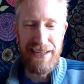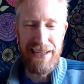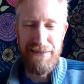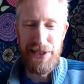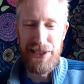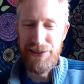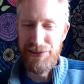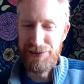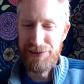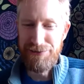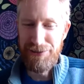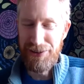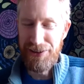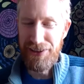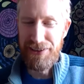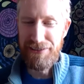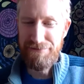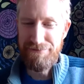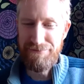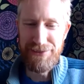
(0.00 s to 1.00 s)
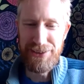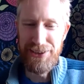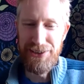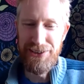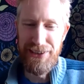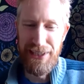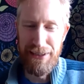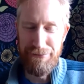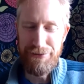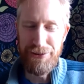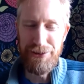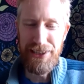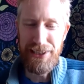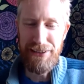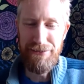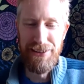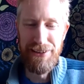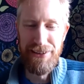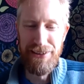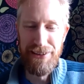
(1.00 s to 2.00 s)
be used for good and for
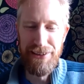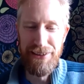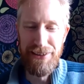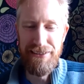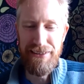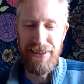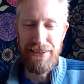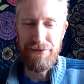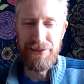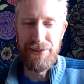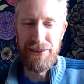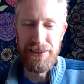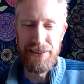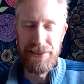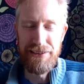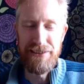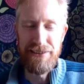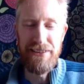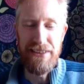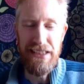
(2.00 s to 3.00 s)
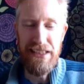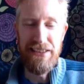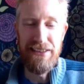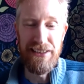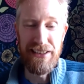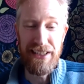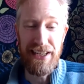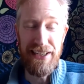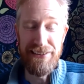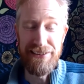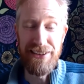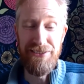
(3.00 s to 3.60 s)
evil, of course. In the case of